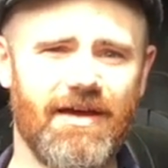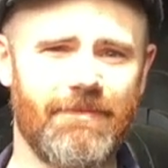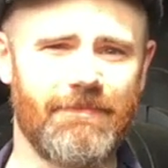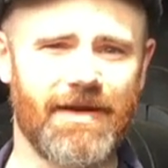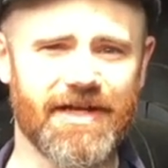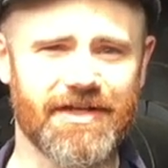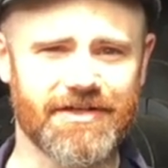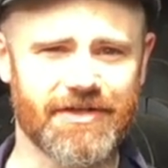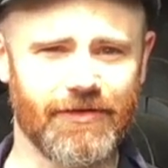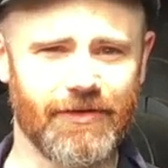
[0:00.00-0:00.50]

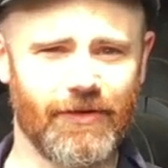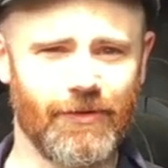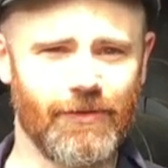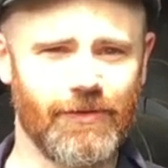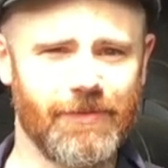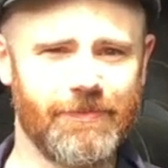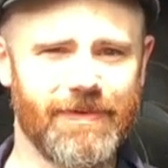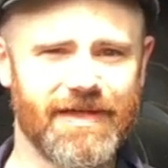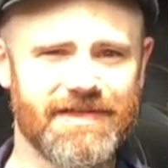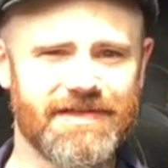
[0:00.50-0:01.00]
making sure that all
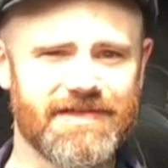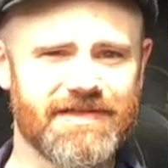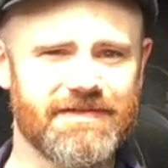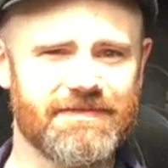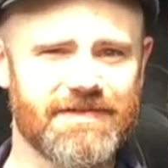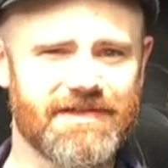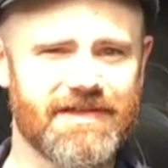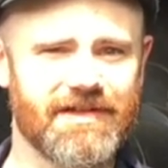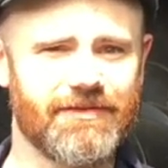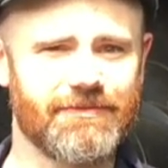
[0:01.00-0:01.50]
the bits
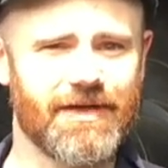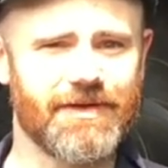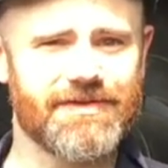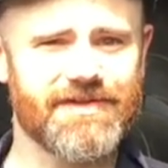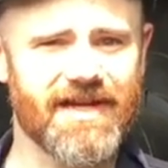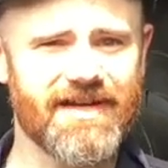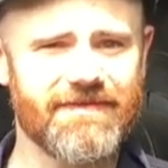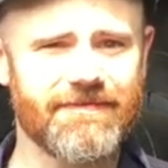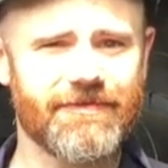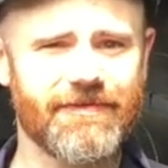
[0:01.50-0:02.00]
still
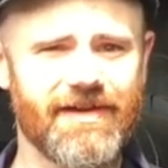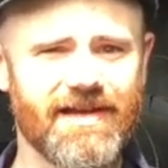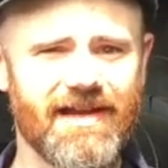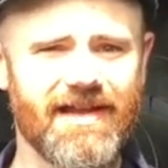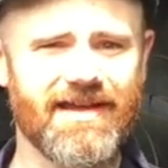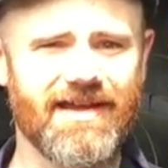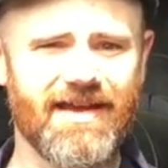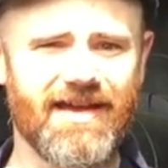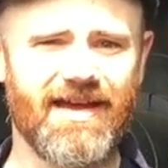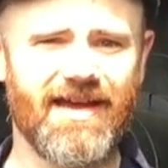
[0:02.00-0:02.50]
rotate
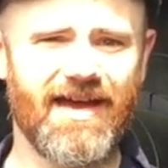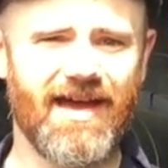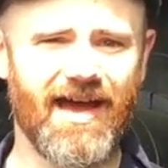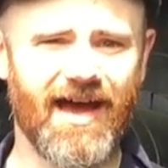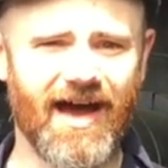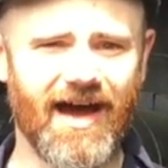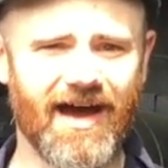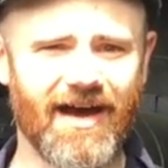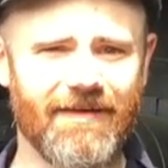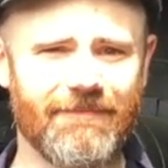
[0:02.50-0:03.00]
freely.
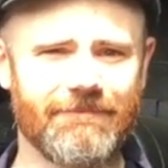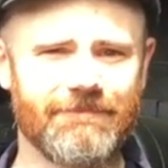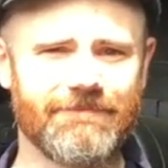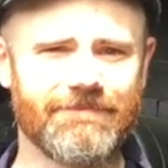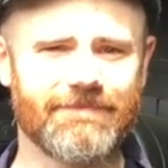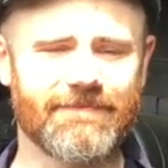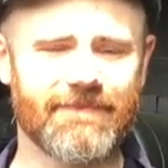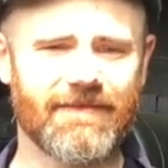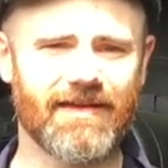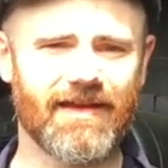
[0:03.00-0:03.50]
And
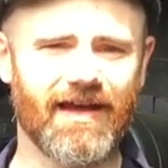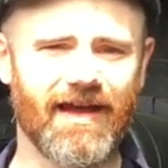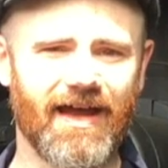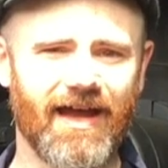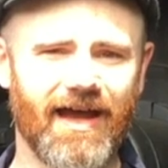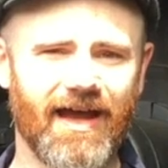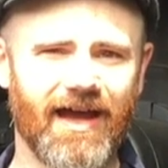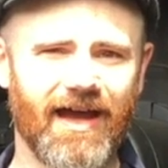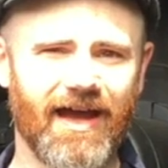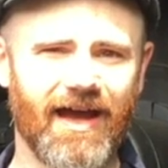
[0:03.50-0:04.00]

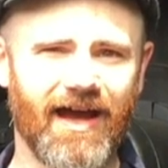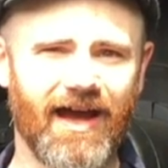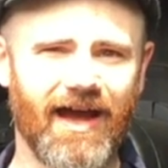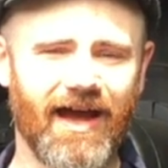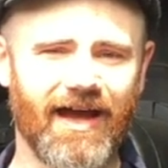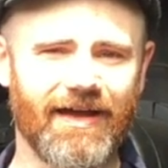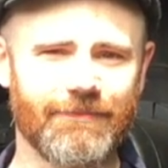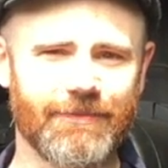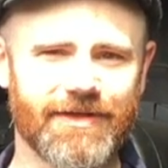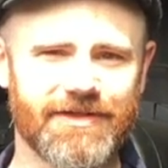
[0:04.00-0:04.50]

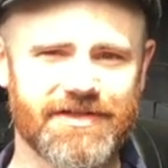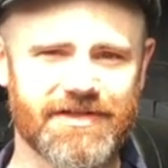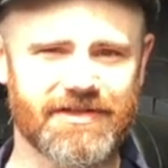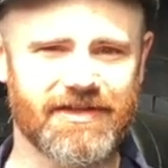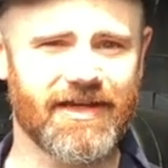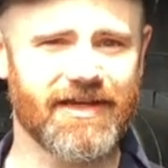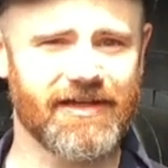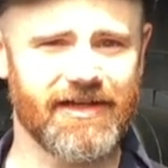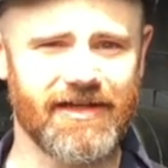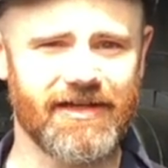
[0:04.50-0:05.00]
they're
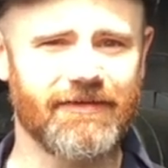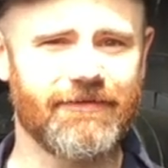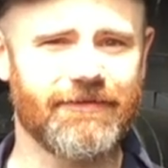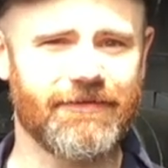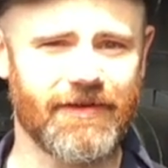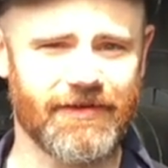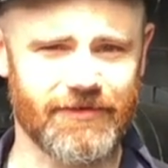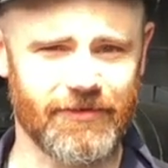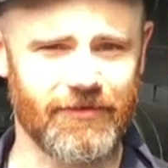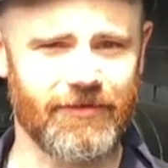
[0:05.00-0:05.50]
going to
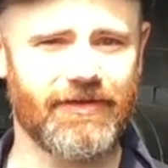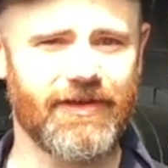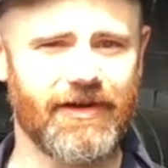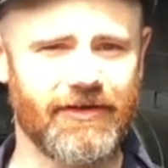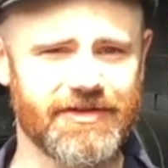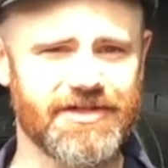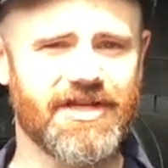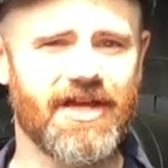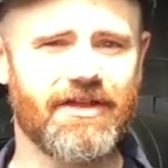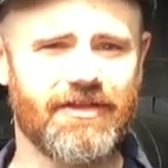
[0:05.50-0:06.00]
do a
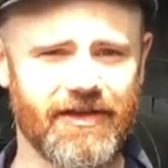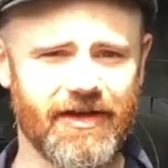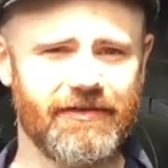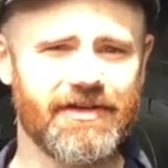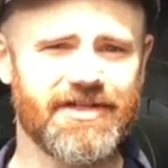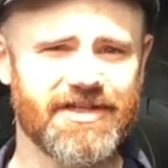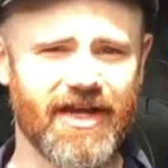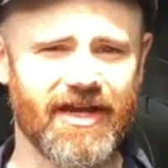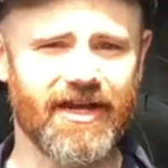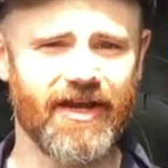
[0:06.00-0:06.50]
thorough
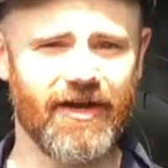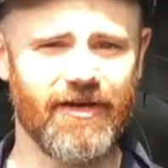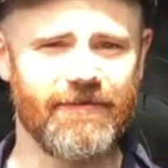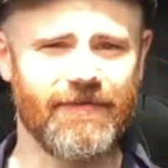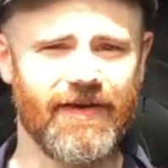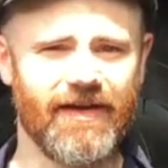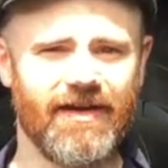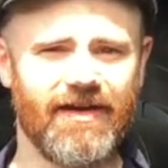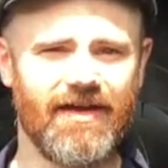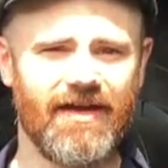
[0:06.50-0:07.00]
check
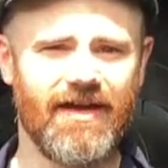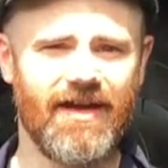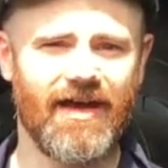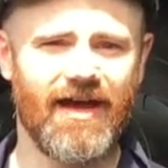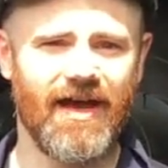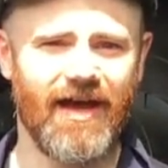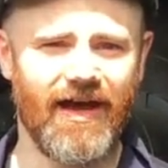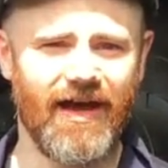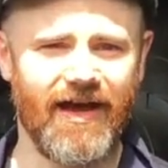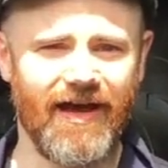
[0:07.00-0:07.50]
over,
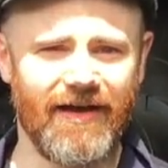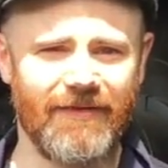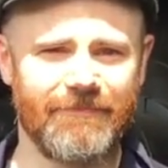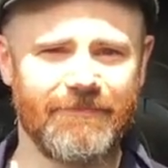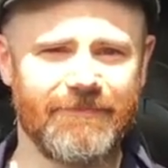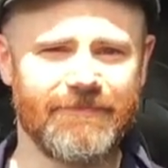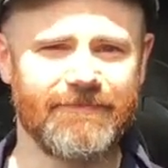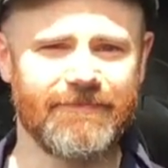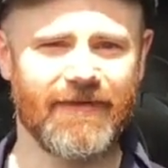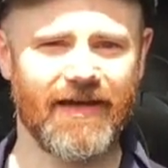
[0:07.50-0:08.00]
and
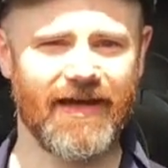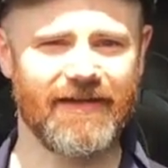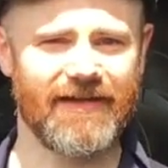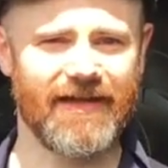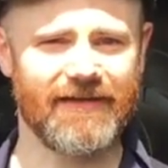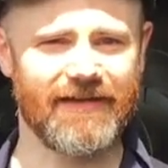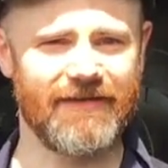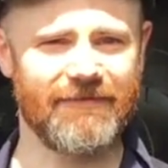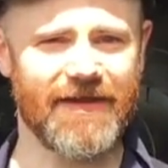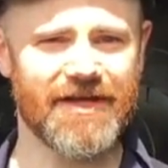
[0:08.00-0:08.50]

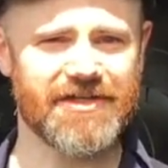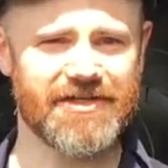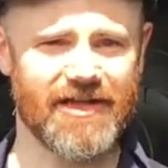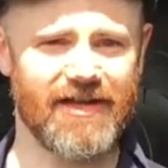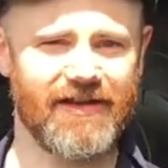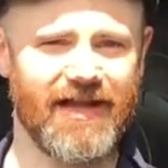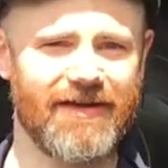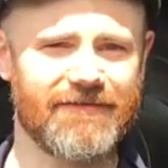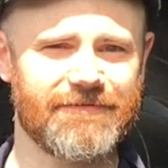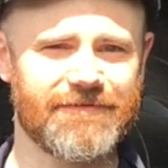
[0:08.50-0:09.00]
then
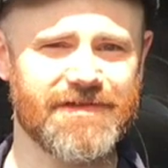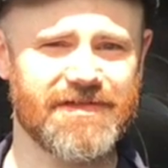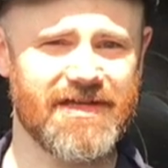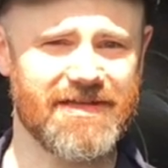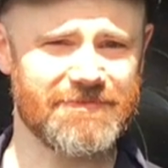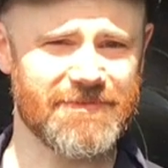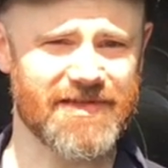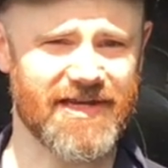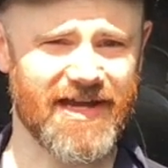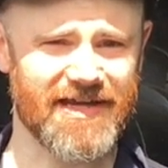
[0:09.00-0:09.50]
eventually they'll have
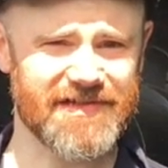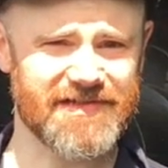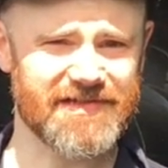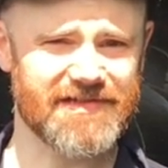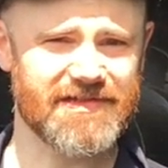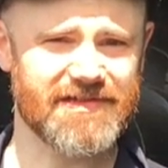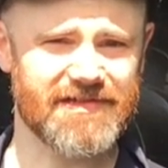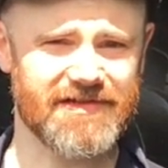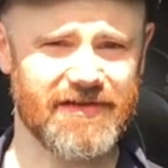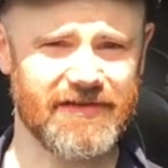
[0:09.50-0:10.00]
steam
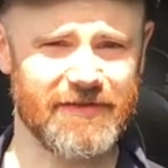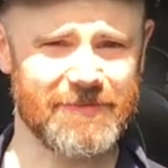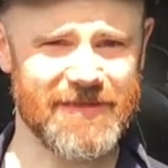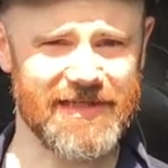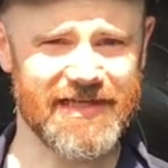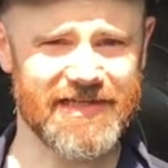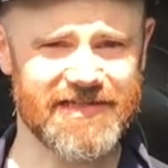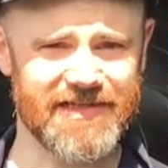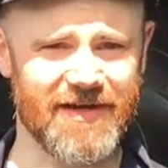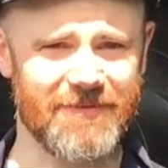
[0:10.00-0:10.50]
tests, so they'll be
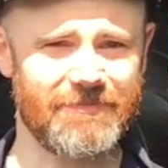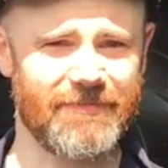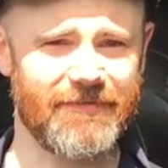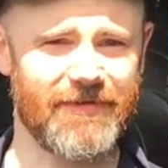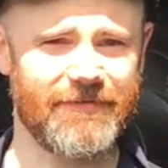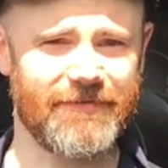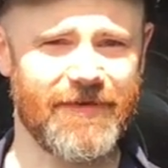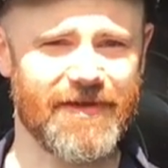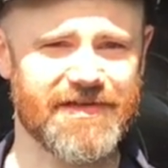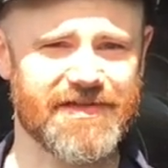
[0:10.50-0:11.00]
lit up
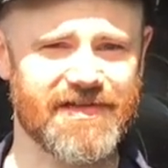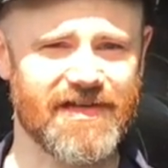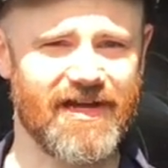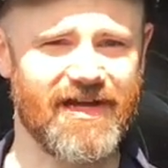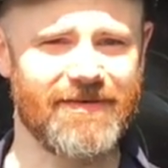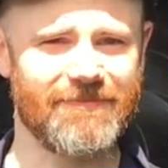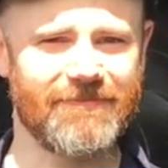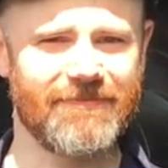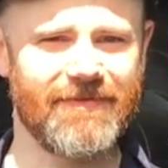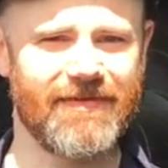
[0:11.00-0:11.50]

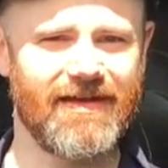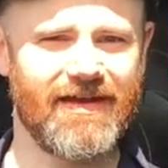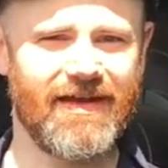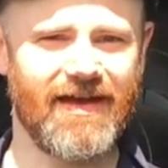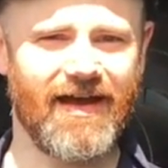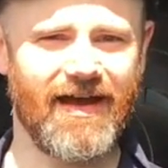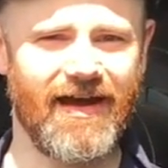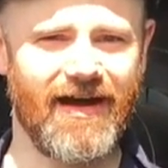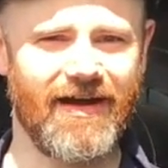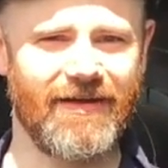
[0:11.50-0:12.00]
first,
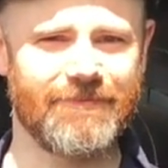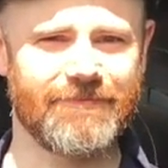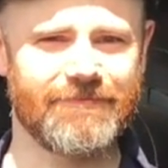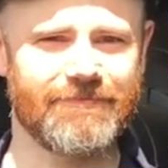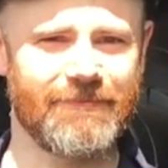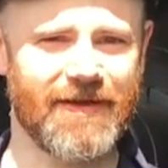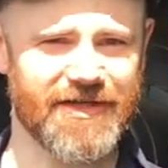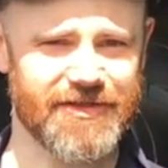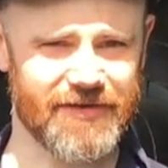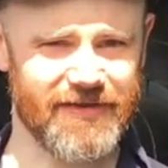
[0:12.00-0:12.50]

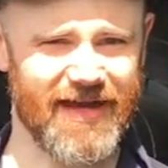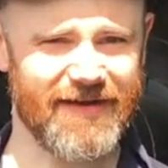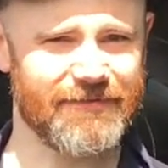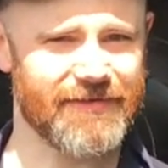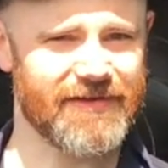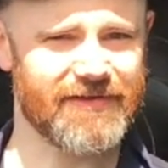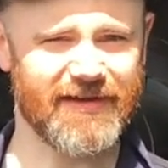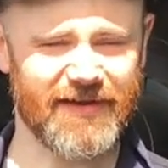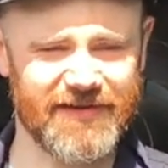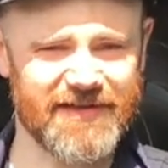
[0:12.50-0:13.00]
make sure that
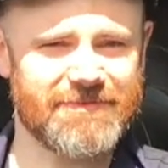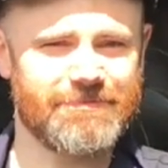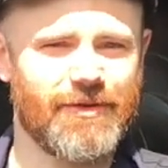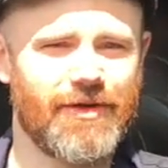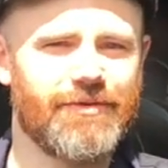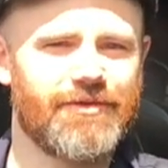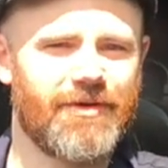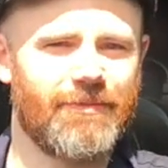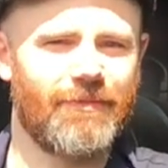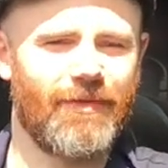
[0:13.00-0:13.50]
nothing's
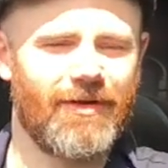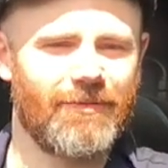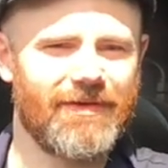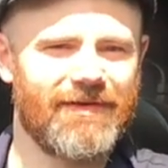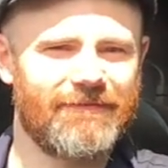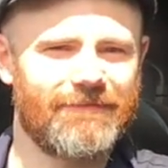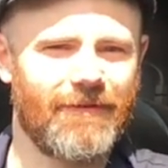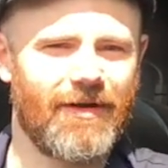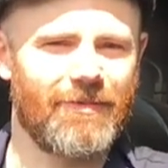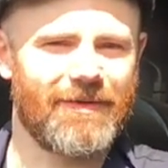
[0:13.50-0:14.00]
broken
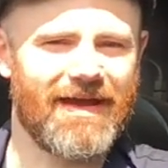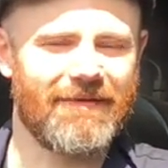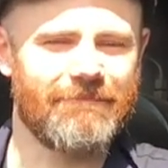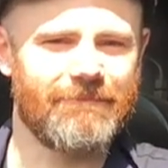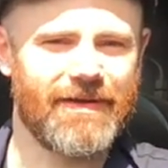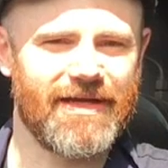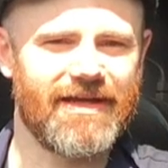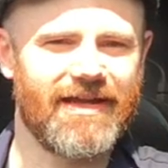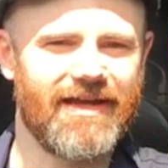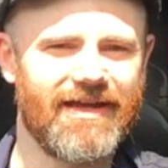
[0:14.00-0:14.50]
before we
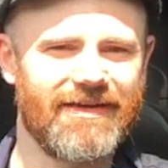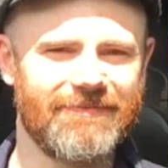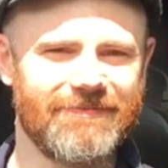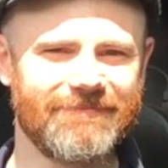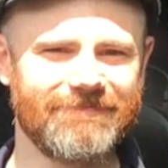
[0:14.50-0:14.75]
haven't been here.